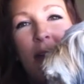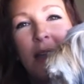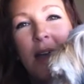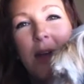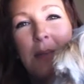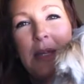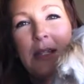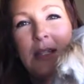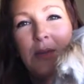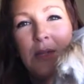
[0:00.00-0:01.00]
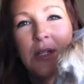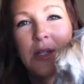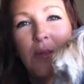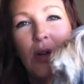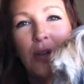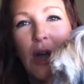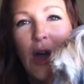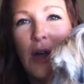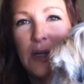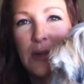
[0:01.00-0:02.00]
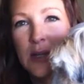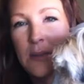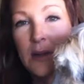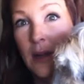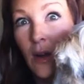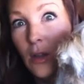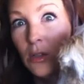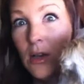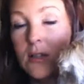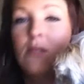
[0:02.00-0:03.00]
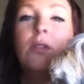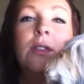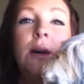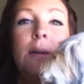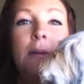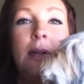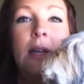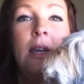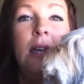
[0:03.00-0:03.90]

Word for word: I thought because he was a small dog, he's gonna be like all aggressive with them and,